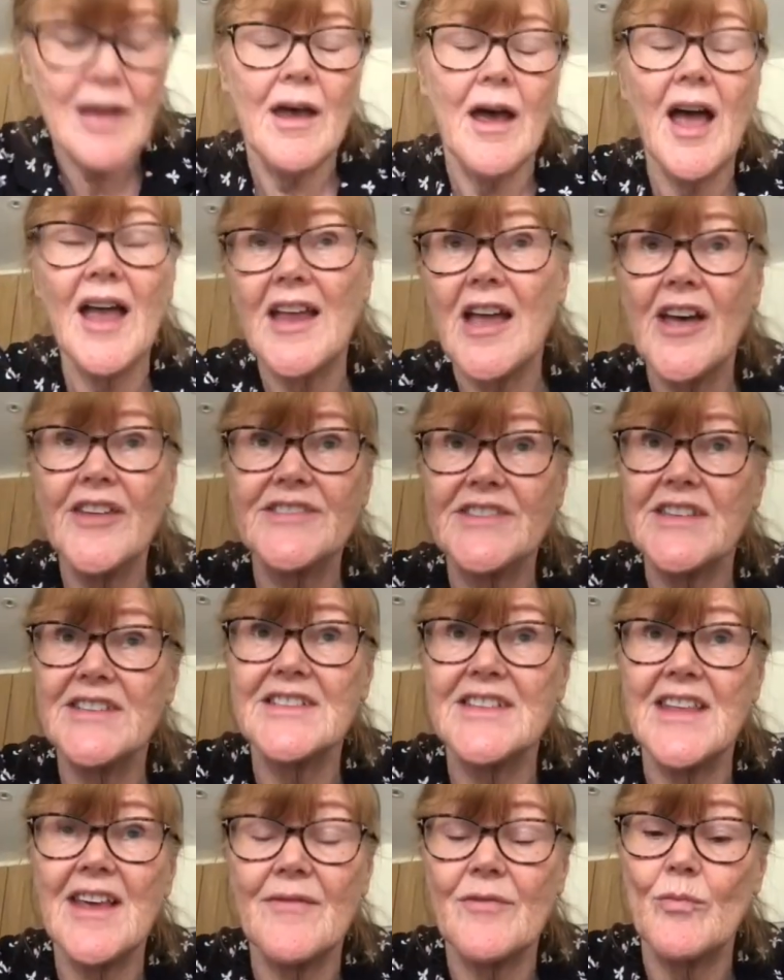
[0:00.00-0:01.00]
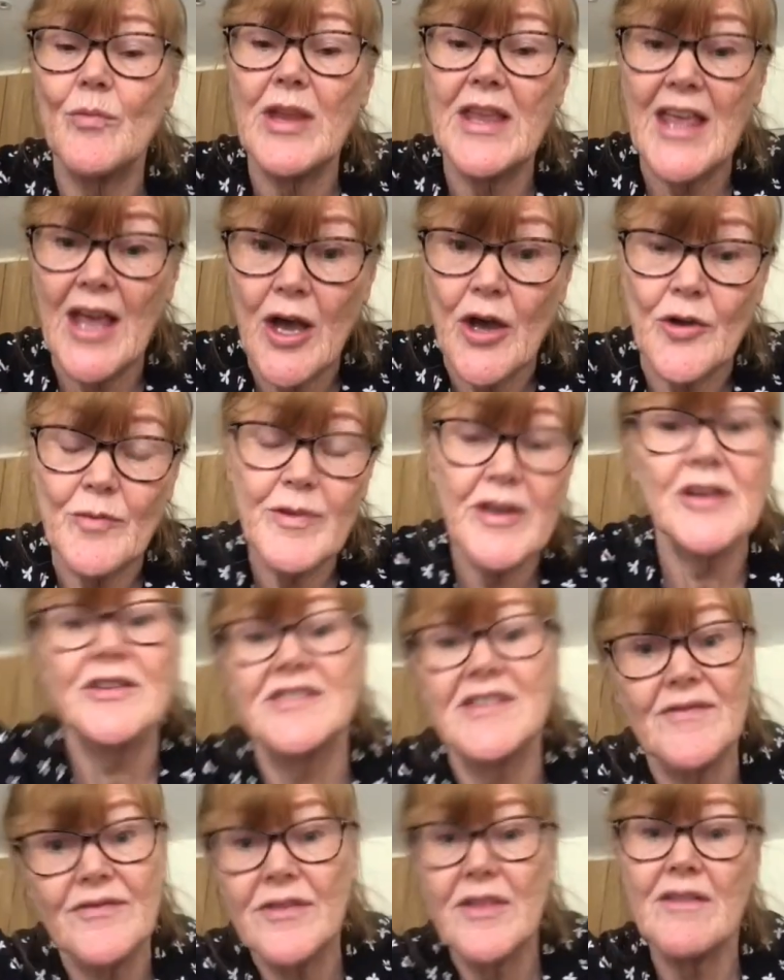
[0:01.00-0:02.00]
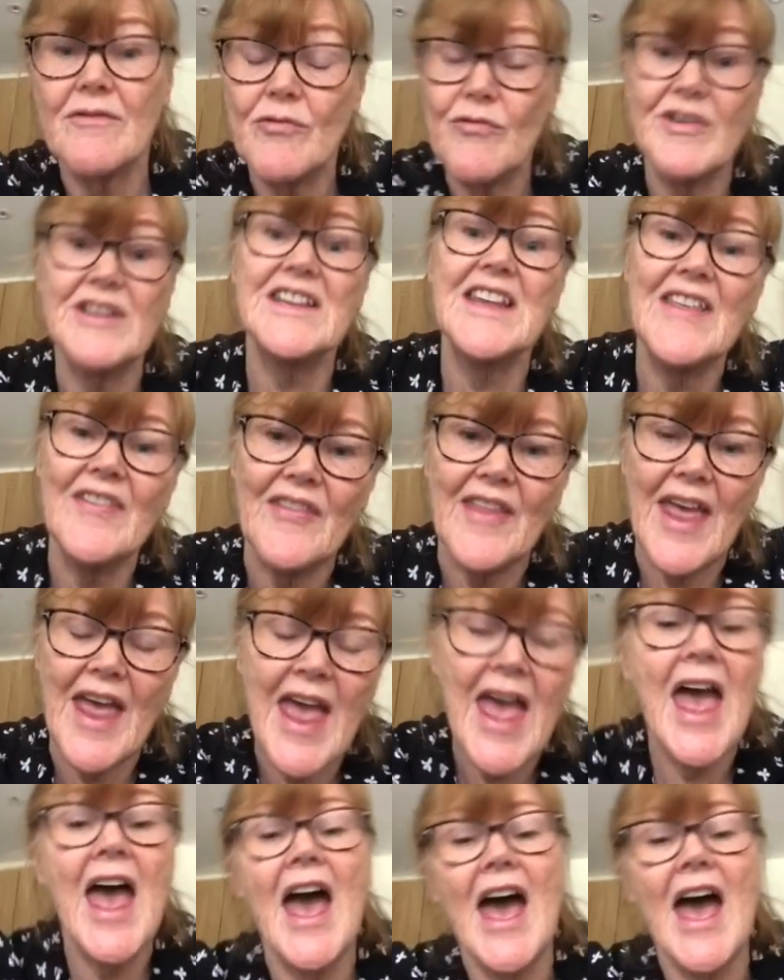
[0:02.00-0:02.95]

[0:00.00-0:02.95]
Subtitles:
I can't say into the oven we go because they're already in there.